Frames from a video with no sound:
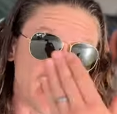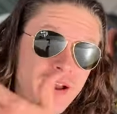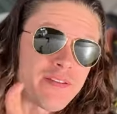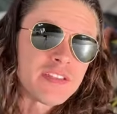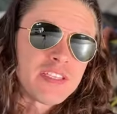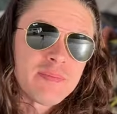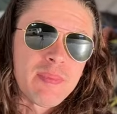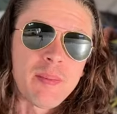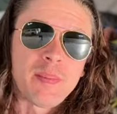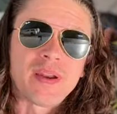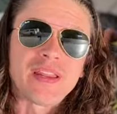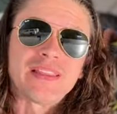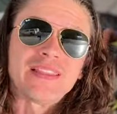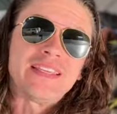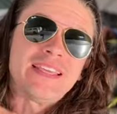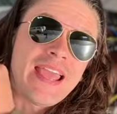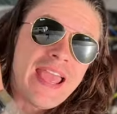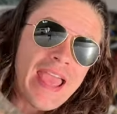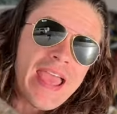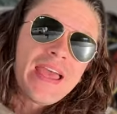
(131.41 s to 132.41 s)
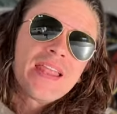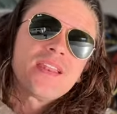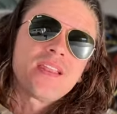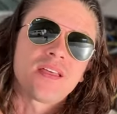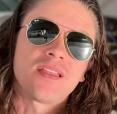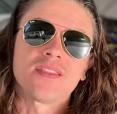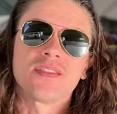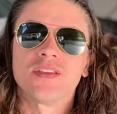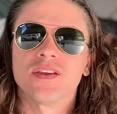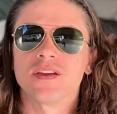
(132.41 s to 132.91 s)
obviously, my buddy Lee and
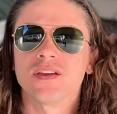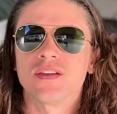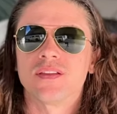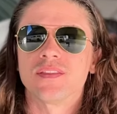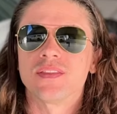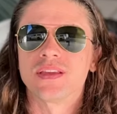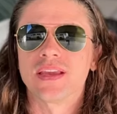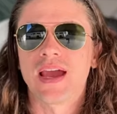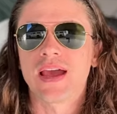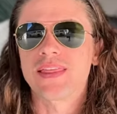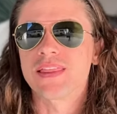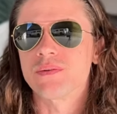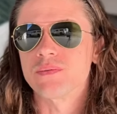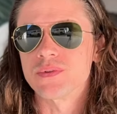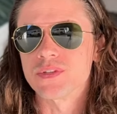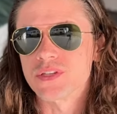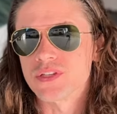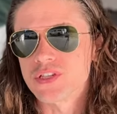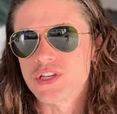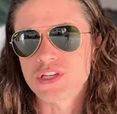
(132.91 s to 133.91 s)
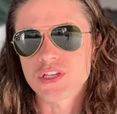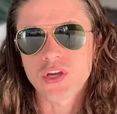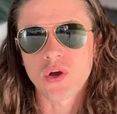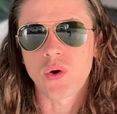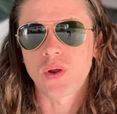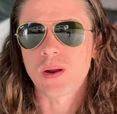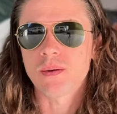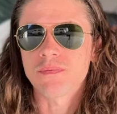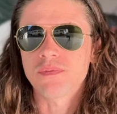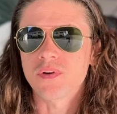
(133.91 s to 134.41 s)
the guy that was just
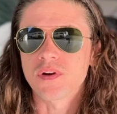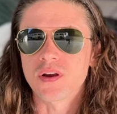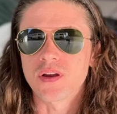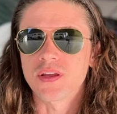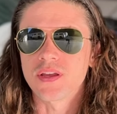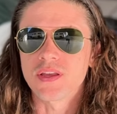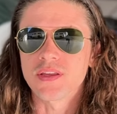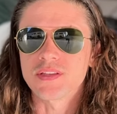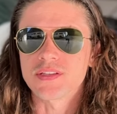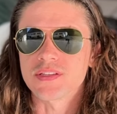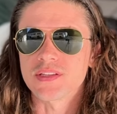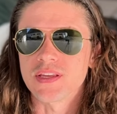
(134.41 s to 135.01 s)
going up for his,